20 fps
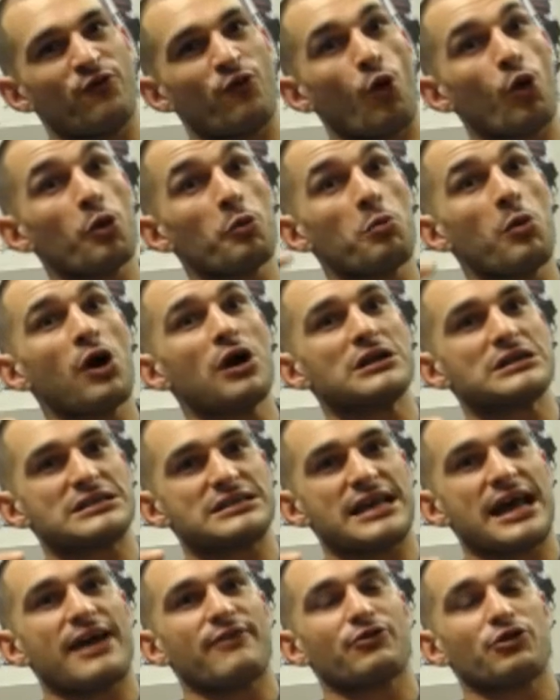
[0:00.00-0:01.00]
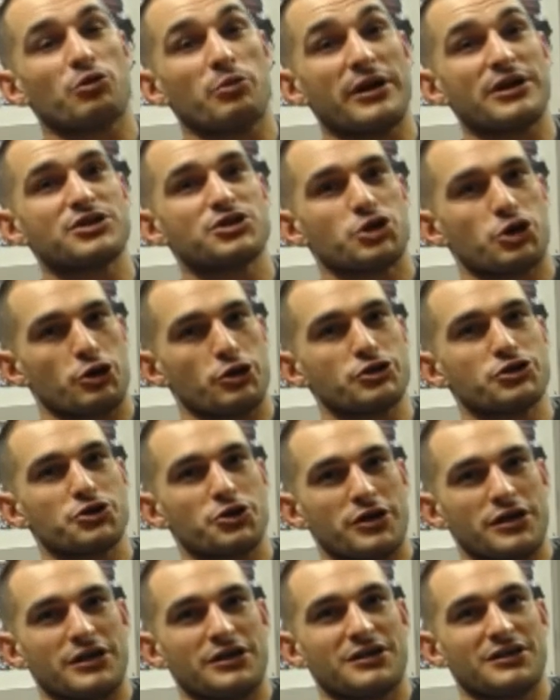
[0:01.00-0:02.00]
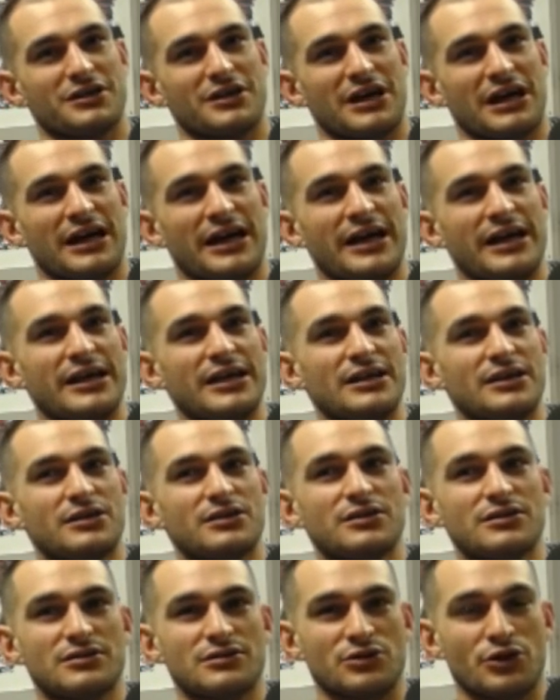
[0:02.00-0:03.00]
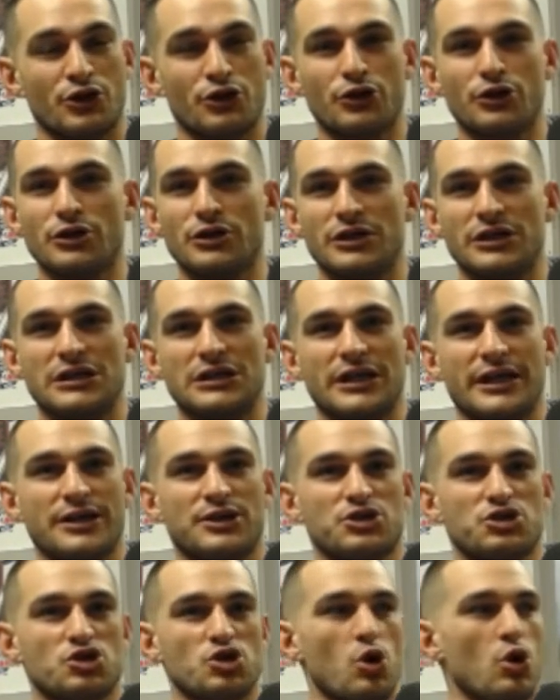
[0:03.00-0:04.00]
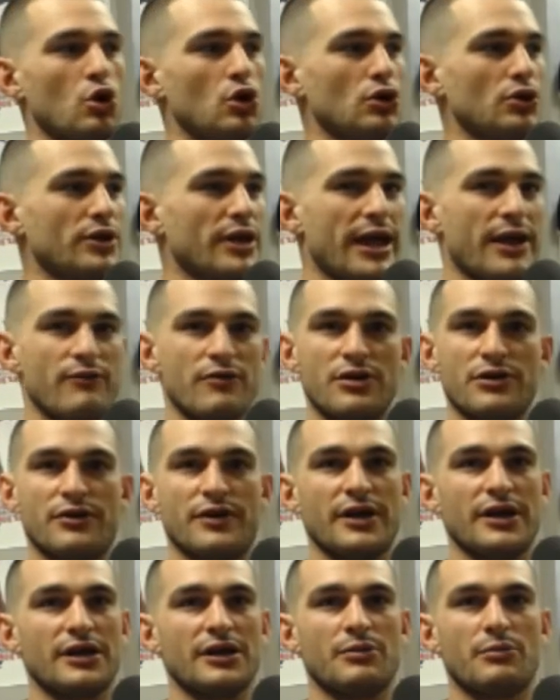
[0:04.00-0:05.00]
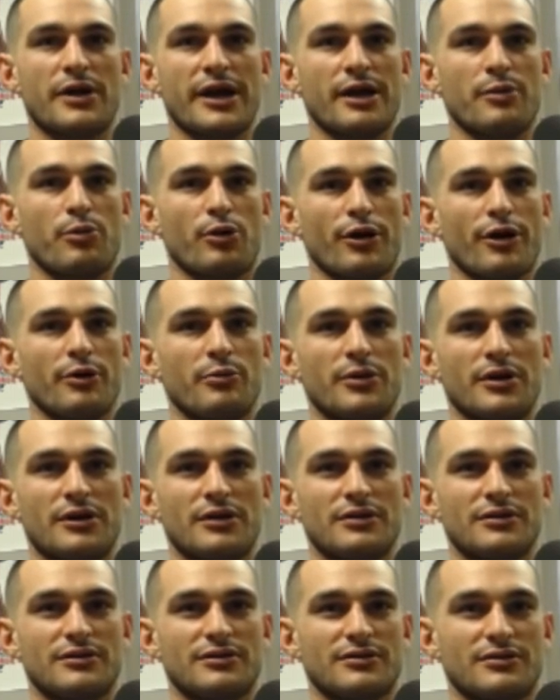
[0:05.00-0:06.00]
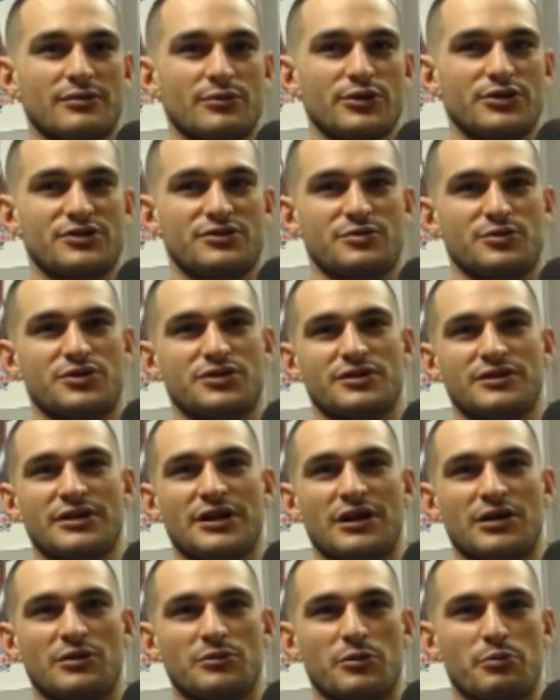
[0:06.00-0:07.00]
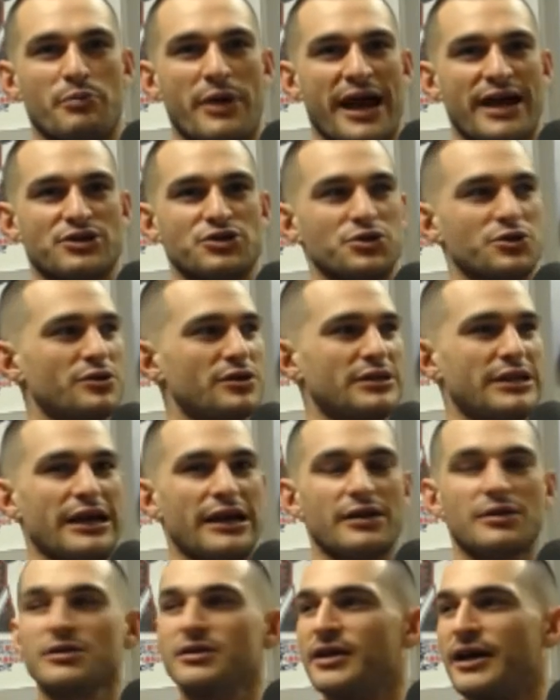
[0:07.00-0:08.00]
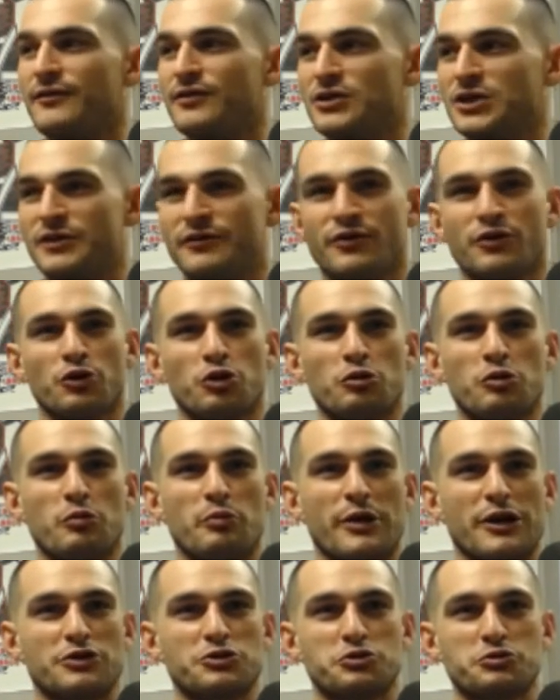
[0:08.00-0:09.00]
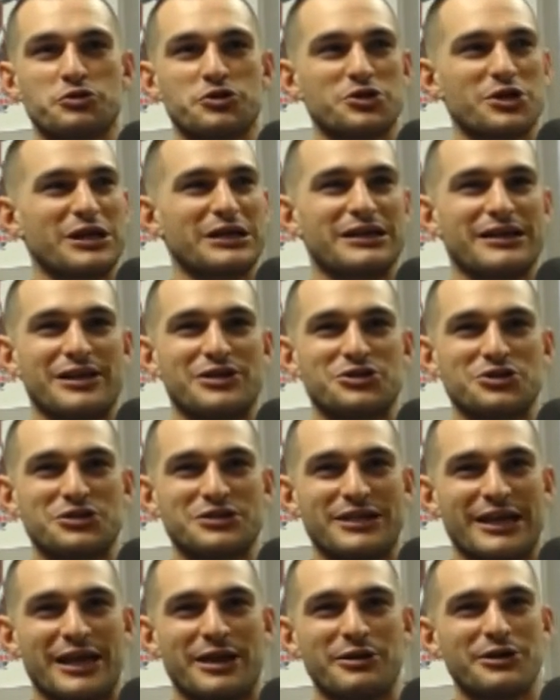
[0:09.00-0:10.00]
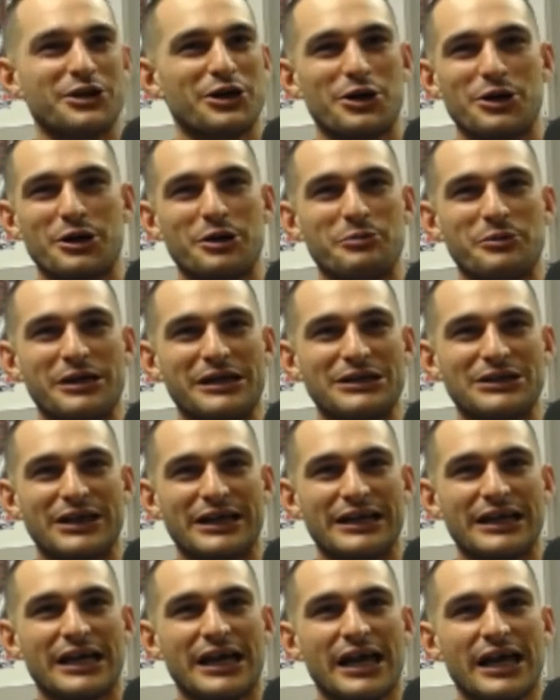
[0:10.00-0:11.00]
like 4 months after my surgery, I literally like sold everything in my apartment, which was, bachelor at that, of a living room, a bedroom set, kitchen table, you know what I mean? Like,